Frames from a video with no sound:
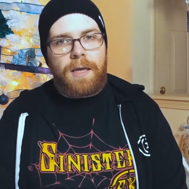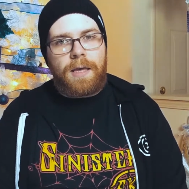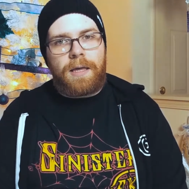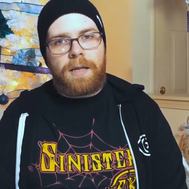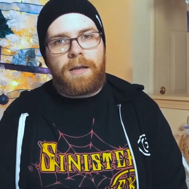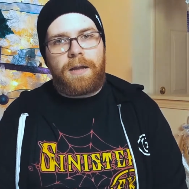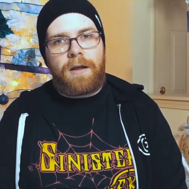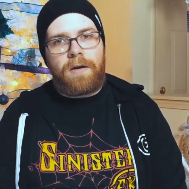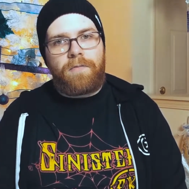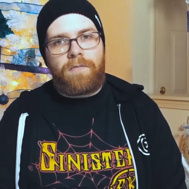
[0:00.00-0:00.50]

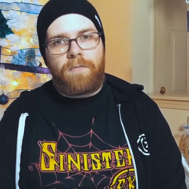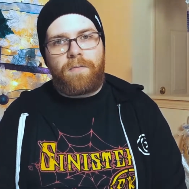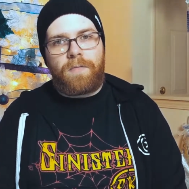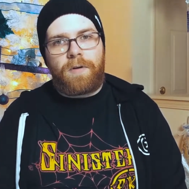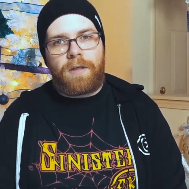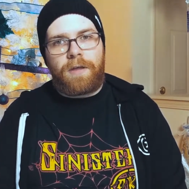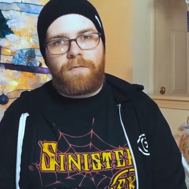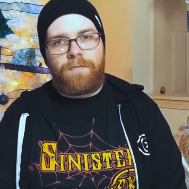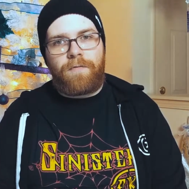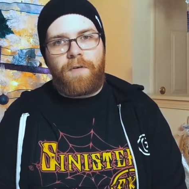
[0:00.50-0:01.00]
and none of them
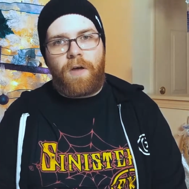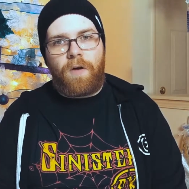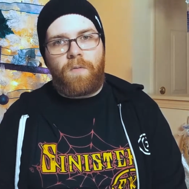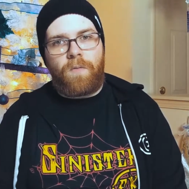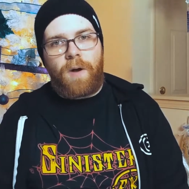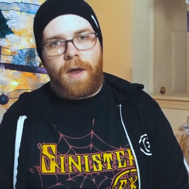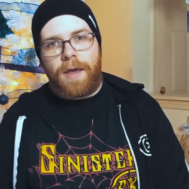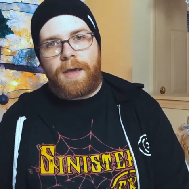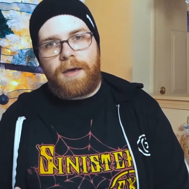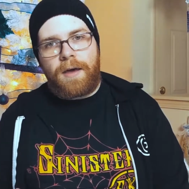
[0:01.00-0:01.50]
really felt
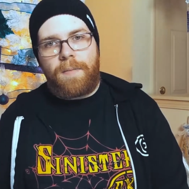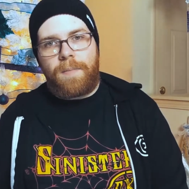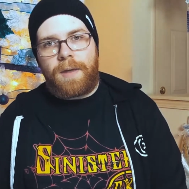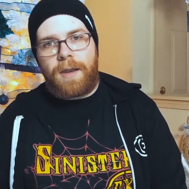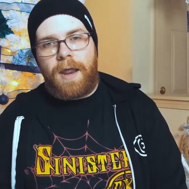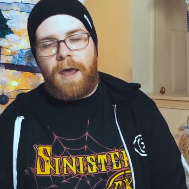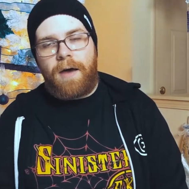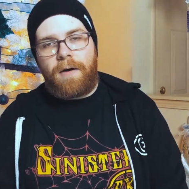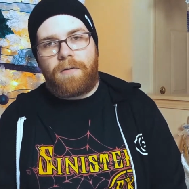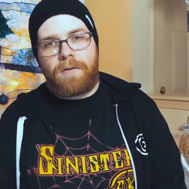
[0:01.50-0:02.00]
right
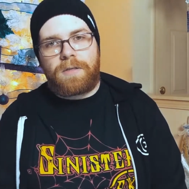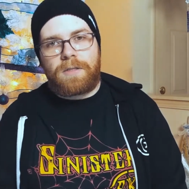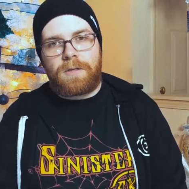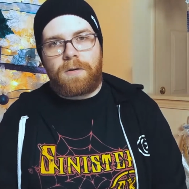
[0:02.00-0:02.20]
coming out.